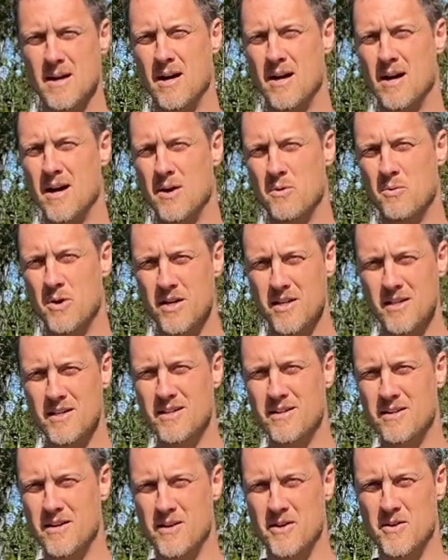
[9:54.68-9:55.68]
I want you to
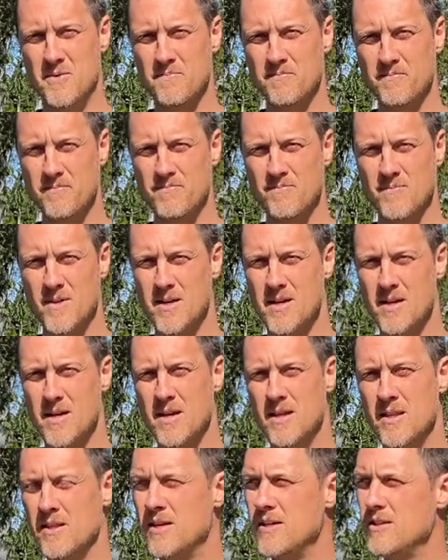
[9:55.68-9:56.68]
know
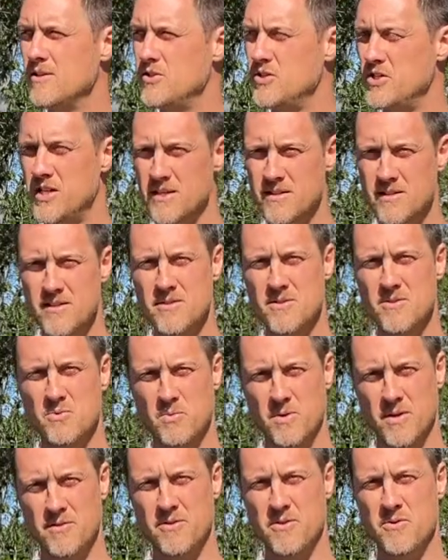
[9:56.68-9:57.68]
that Jesus is
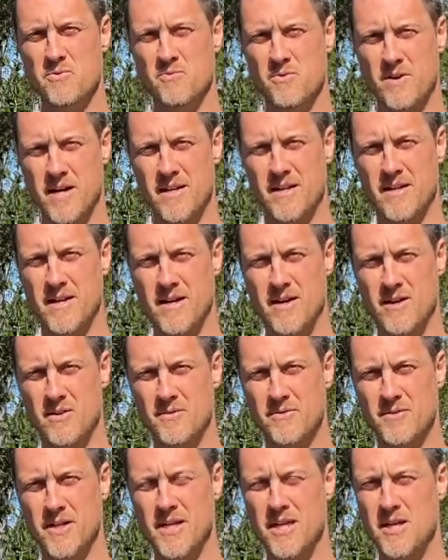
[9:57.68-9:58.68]
with you right now,
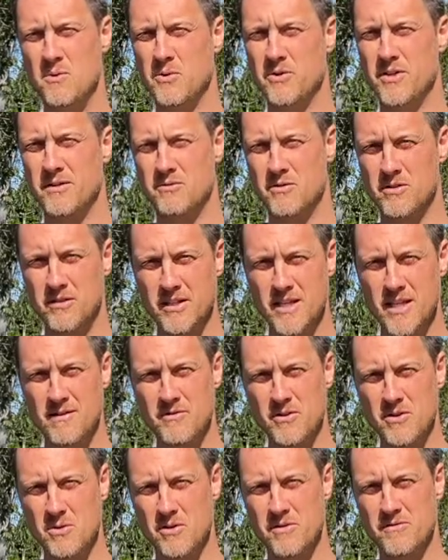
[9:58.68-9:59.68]
that he will never leave
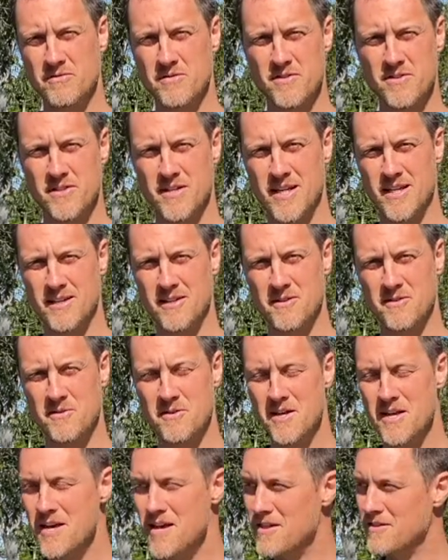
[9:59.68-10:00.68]
you or forsake you,
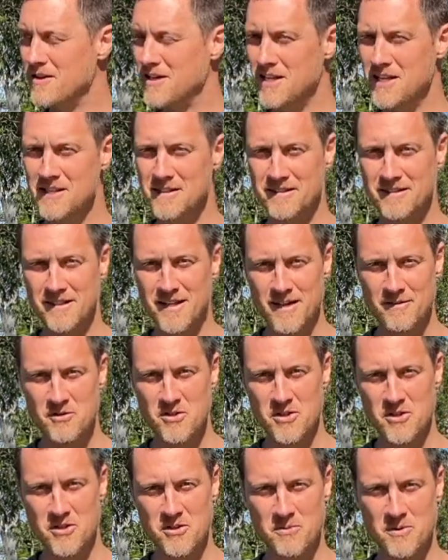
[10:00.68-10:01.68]
that He
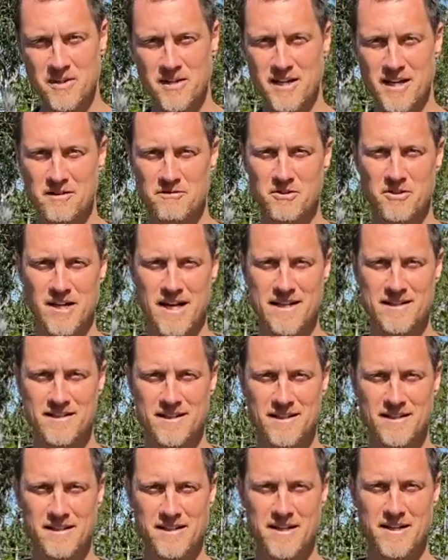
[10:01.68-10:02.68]
loves you with an
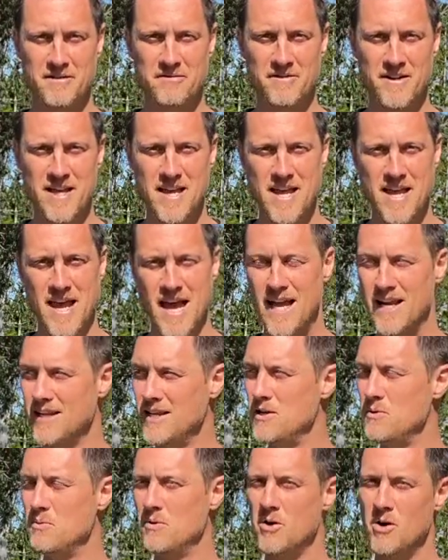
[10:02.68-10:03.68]
everlasting love, and
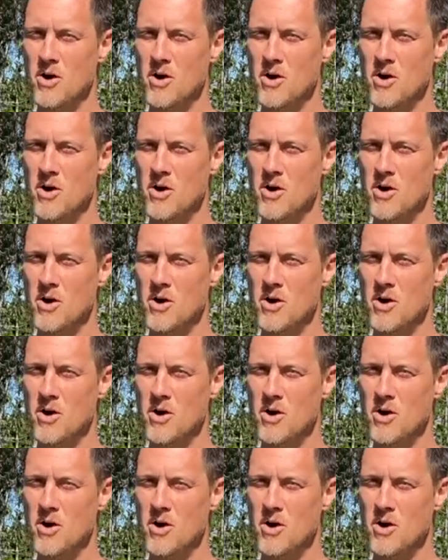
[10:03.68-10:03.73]
He will